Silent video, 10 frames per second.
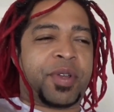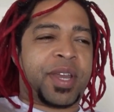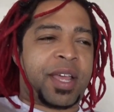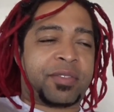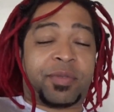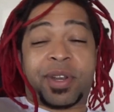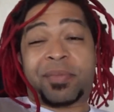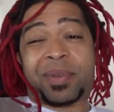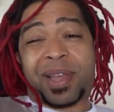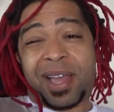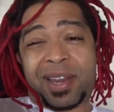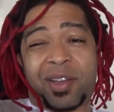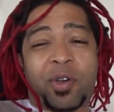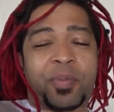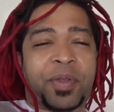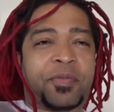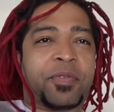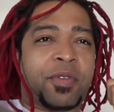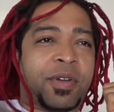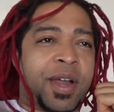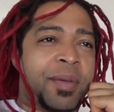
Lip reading: and that's what I'm kind of hoping for.